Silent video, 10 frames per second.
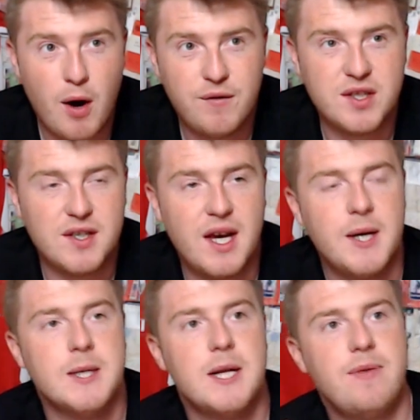Obviously,
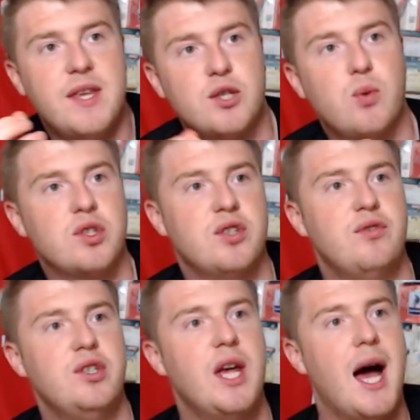this wasn't
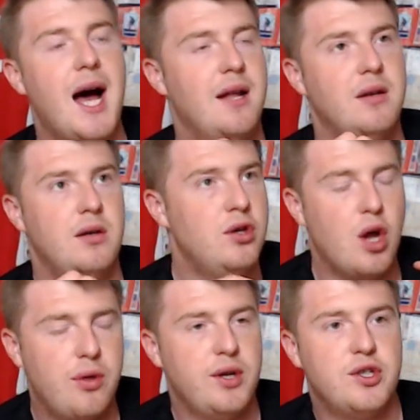
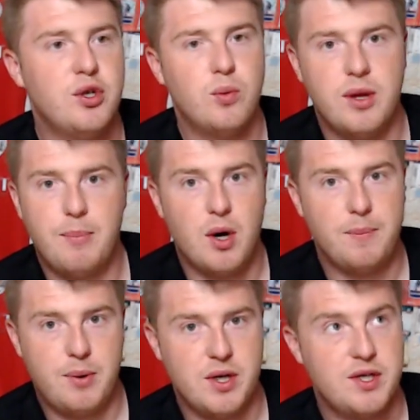nothing to do with the
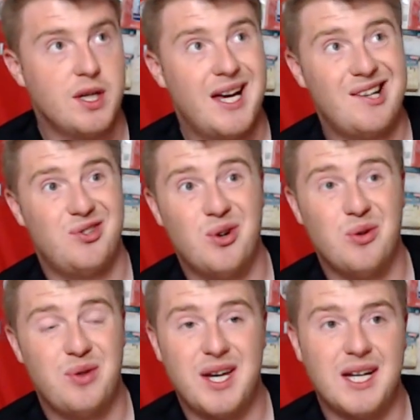board personally, I
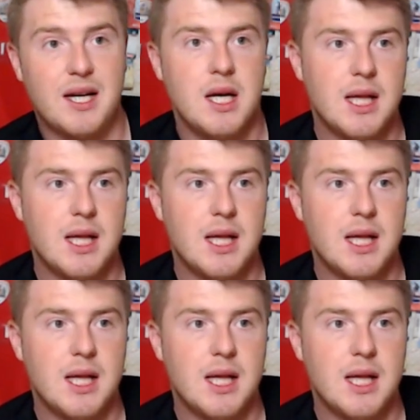don't think,